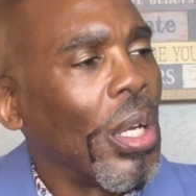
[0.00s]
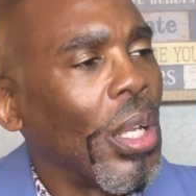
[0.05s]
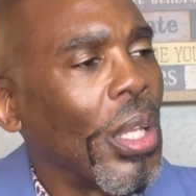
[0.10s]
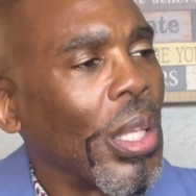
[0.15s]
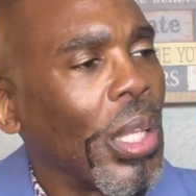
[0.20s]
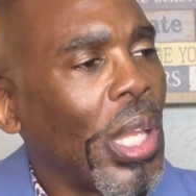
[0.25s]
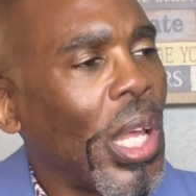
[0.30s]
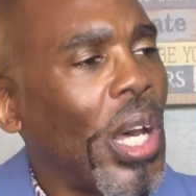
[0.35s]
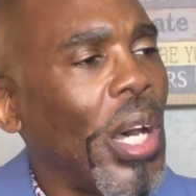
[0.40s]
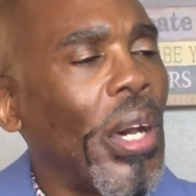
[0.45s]

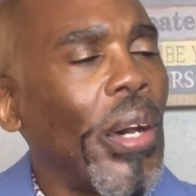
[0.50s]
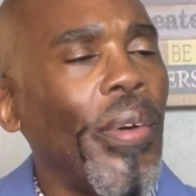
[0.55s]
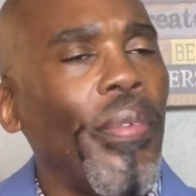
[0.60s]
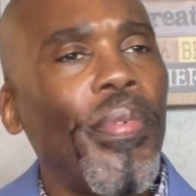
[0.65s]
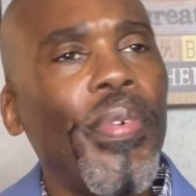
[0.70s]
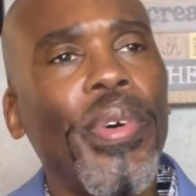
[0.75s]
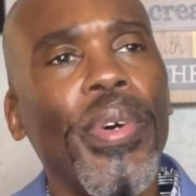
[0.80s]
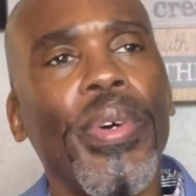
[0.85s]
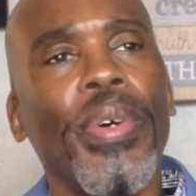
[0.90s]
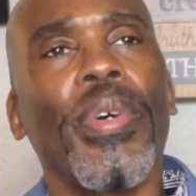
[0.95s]
love,
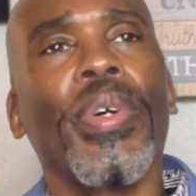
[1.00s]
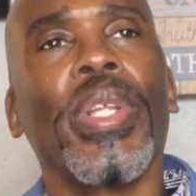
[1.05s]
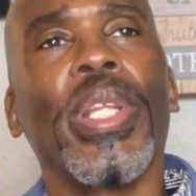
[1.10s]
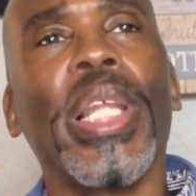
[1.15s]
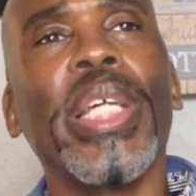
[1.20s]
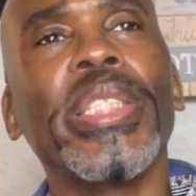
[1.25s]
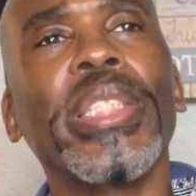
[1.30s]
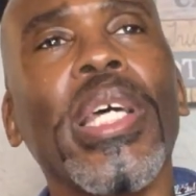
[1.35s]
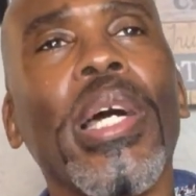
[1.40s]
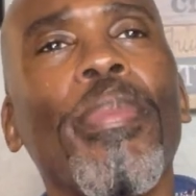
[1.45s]

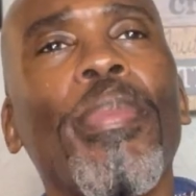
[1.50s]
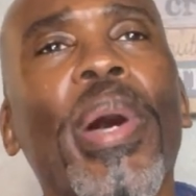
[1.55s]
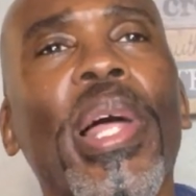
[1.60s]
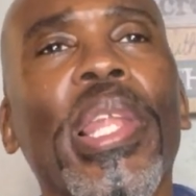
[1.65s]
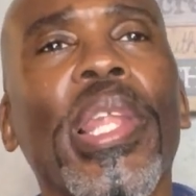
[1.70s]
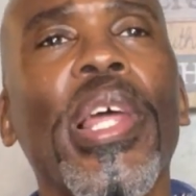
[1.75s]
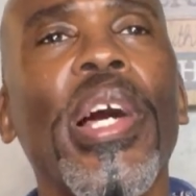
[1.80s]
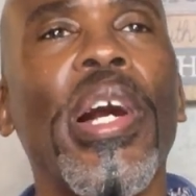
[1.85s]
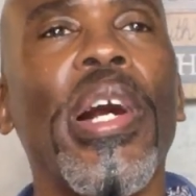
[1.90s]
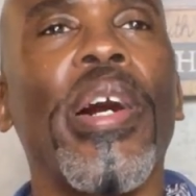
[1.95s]
let's talk about
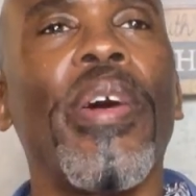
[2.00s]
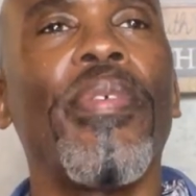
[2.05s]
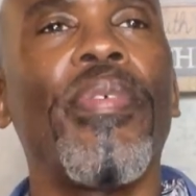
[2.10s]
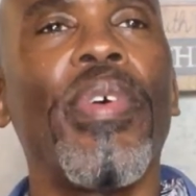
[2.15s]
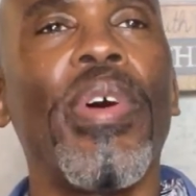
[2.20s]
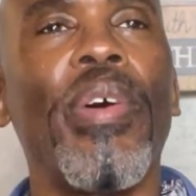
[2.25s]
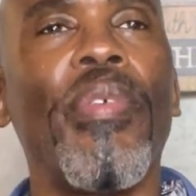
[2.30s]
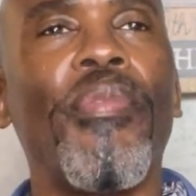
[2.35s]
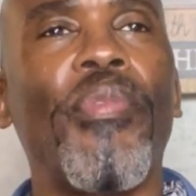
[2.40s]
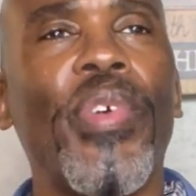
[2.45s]

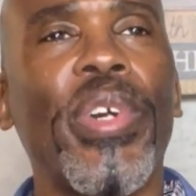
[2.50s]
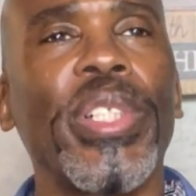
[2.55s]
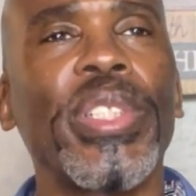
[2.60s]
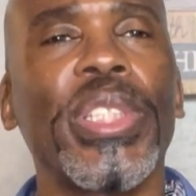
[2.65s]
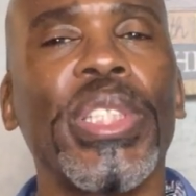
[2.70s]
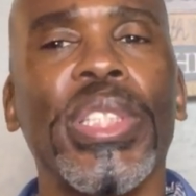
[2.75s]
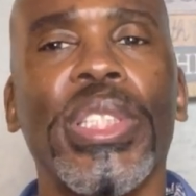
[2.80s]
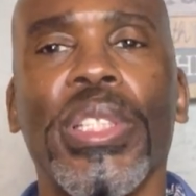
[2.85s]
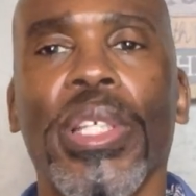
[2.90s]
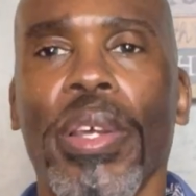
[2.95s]
love
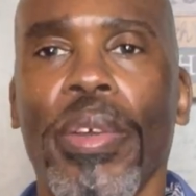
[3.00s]
versus